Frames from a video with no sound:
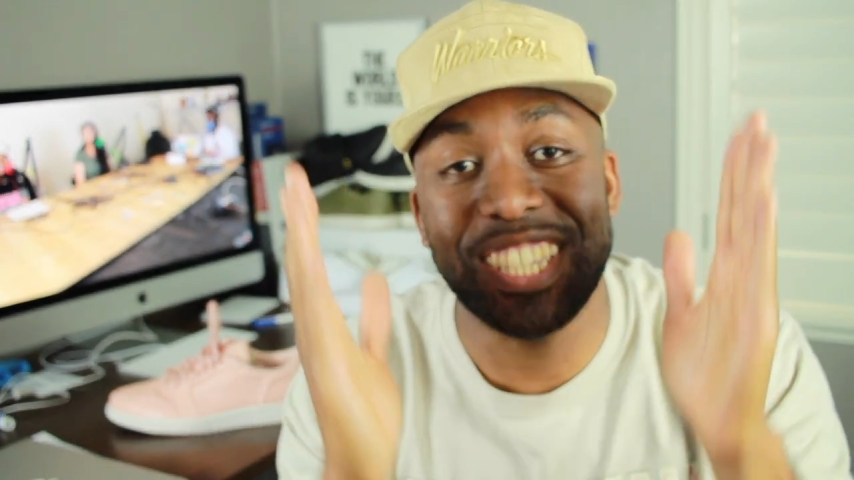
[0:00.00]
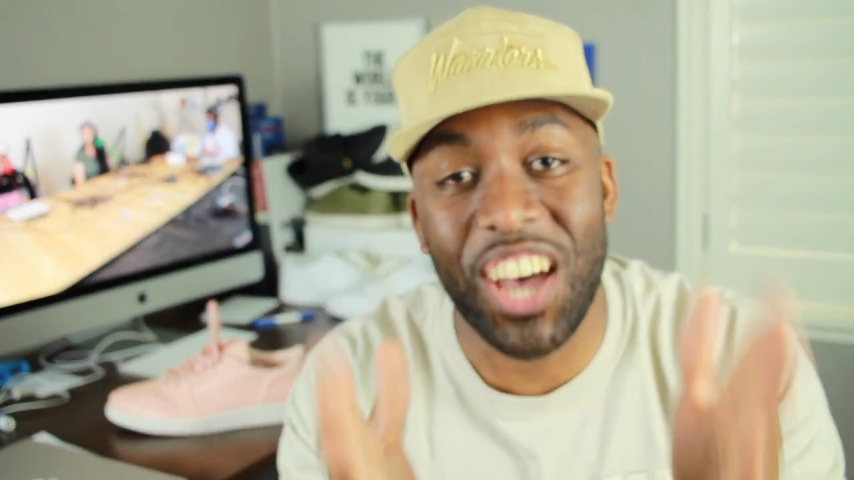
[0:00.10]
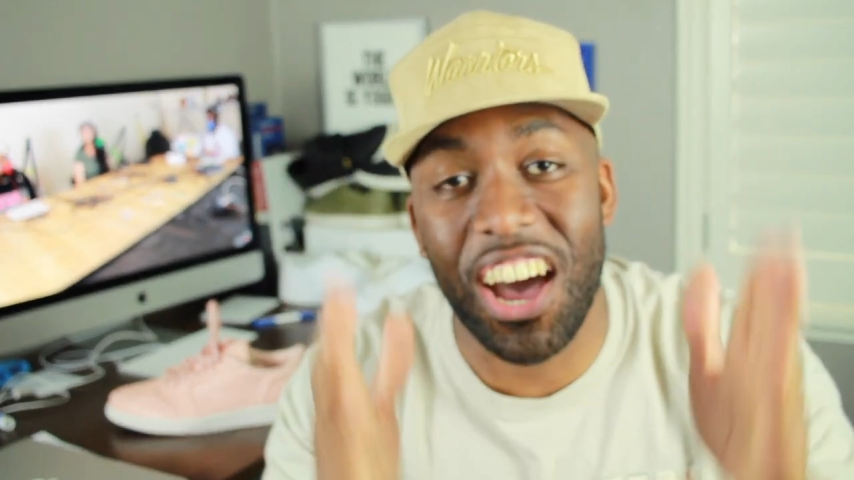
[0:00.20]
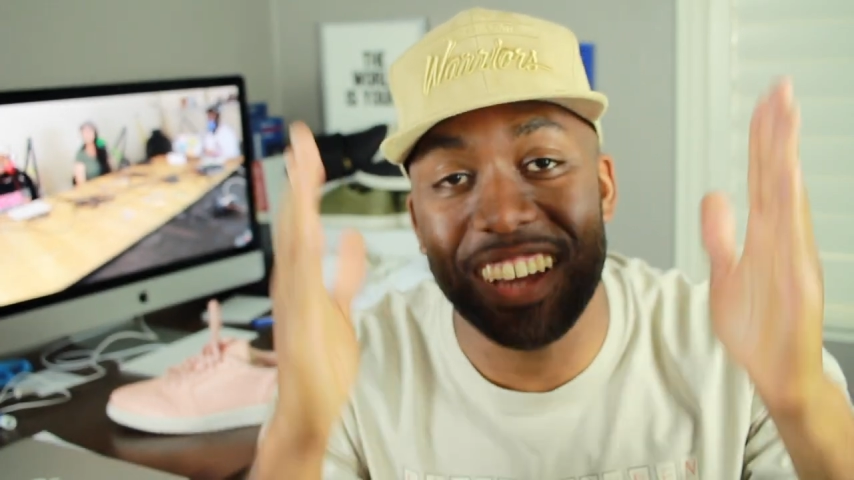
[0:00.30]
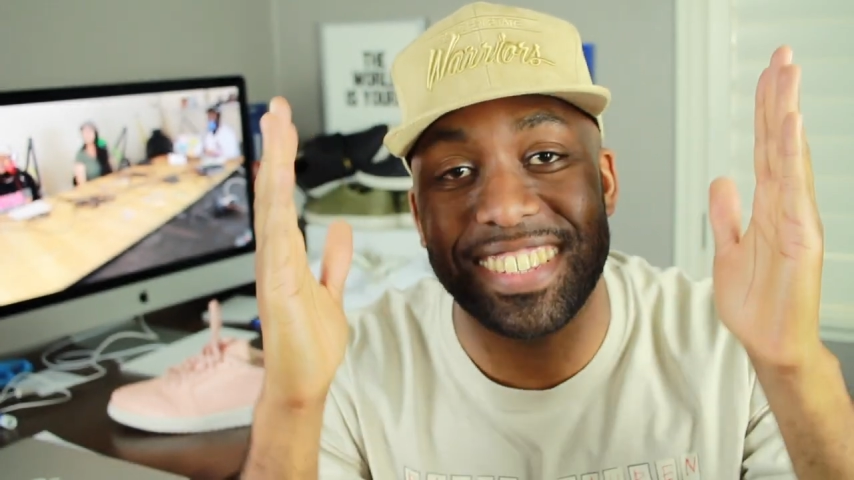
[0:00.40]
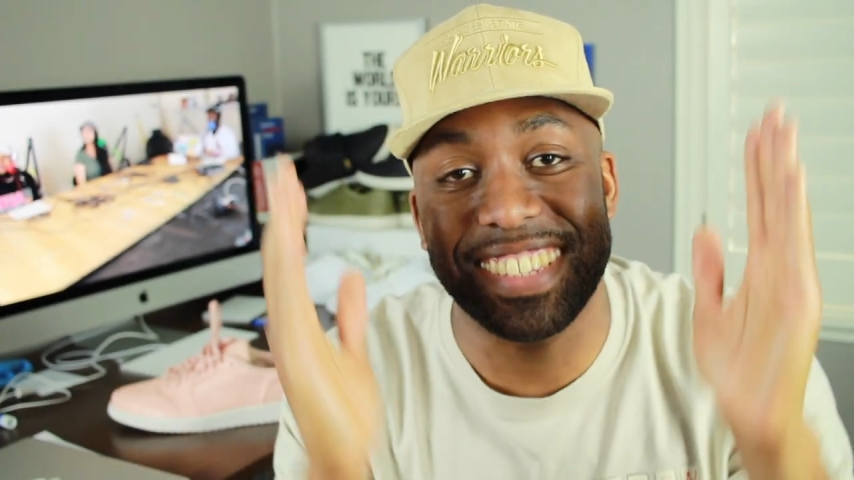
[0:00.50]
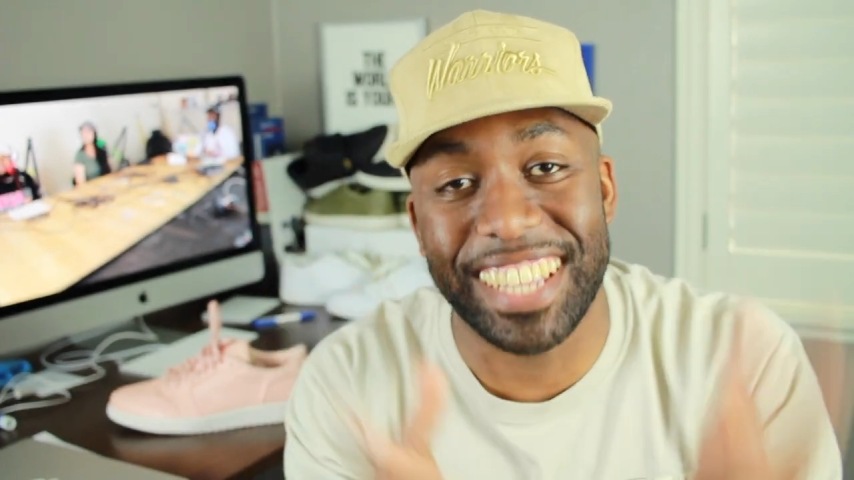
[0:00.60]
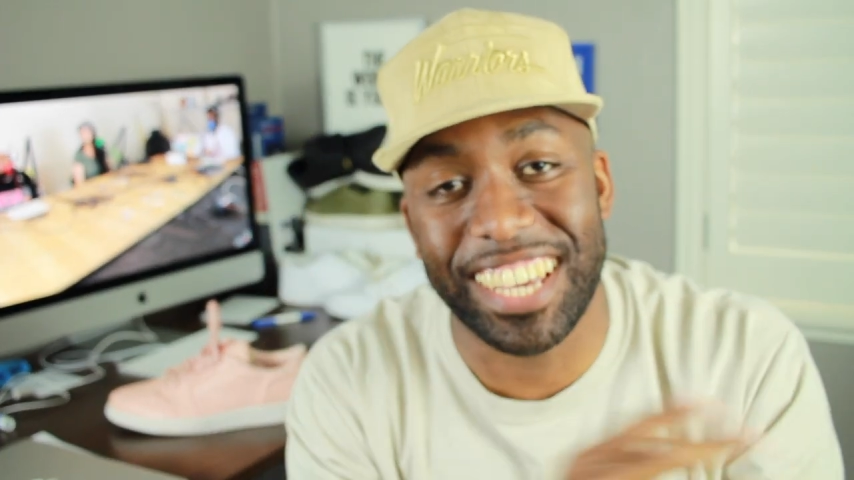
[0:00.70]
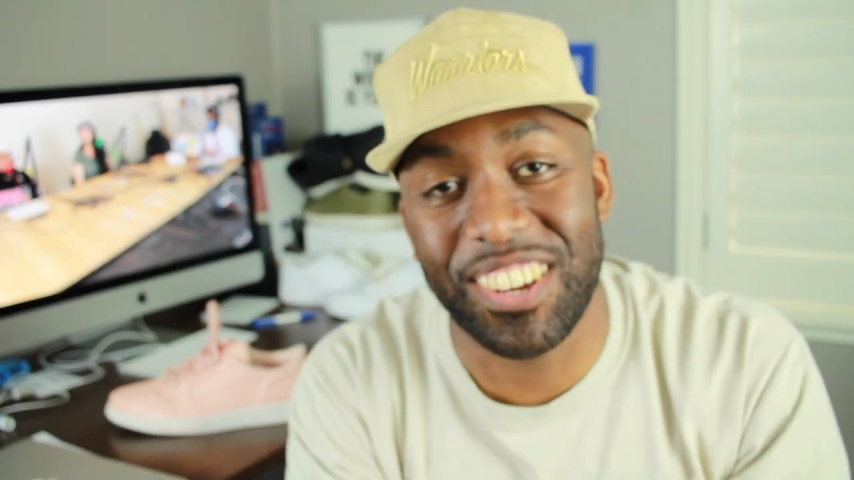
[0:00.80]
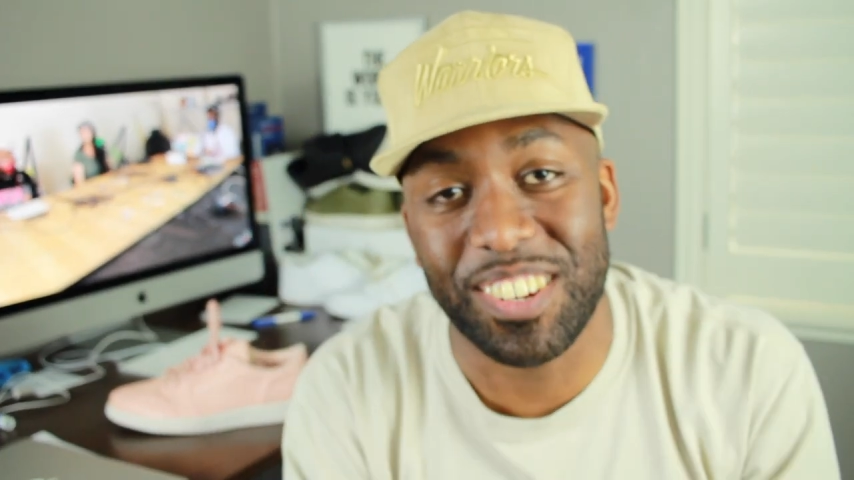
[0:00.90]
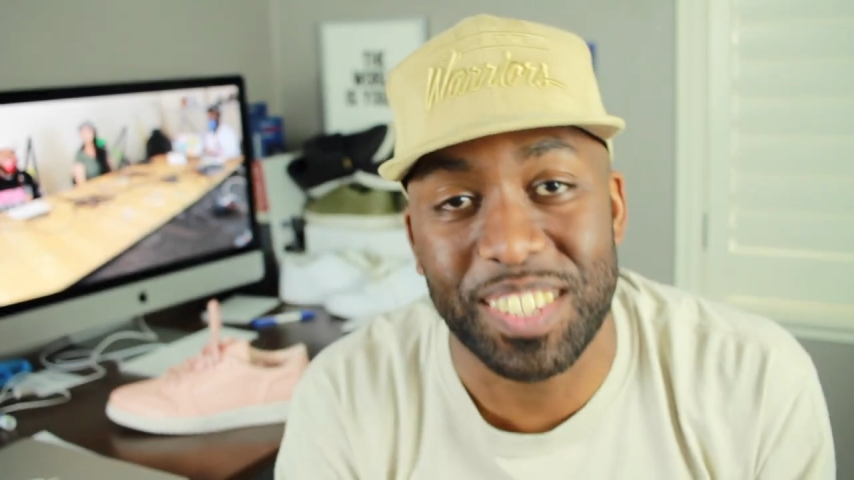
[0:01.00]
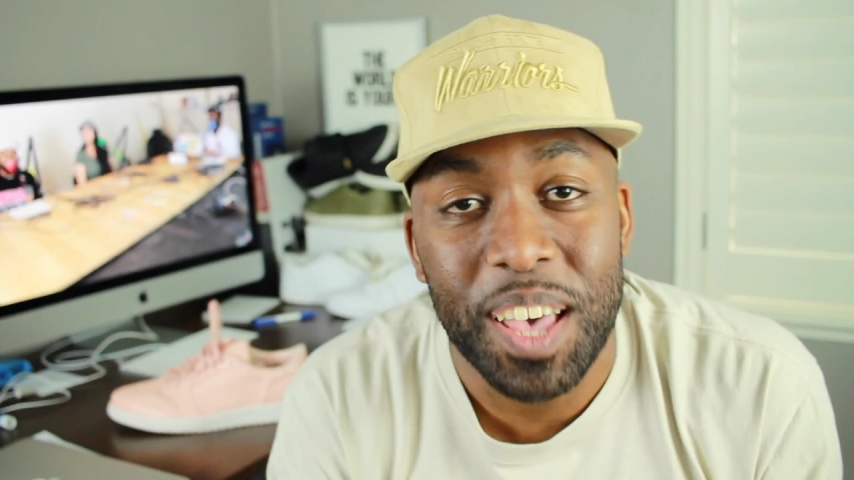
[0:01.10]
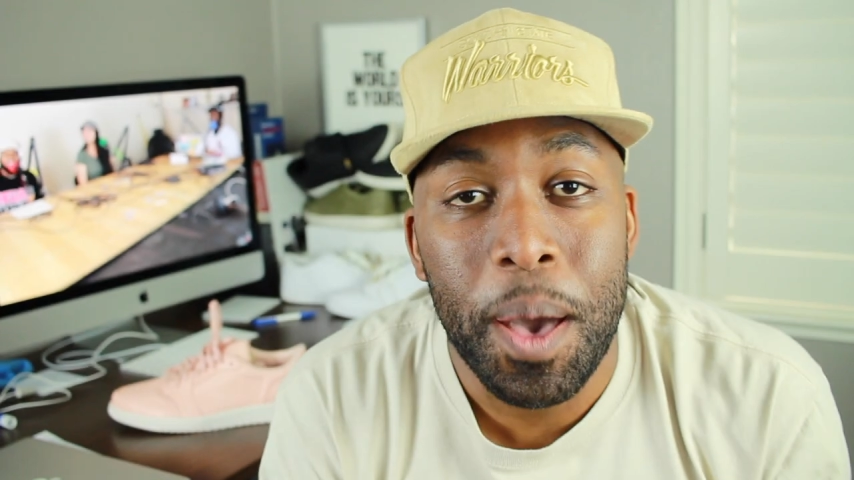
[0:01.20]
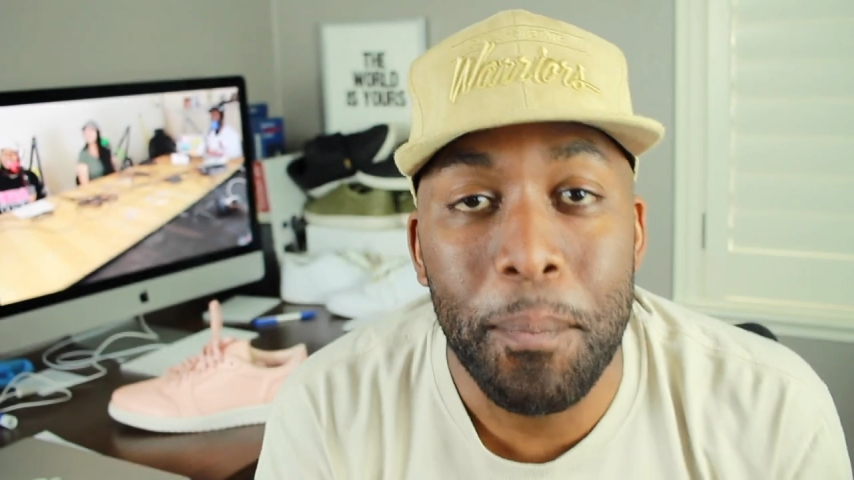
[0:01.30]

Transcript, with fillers: talk sneakers.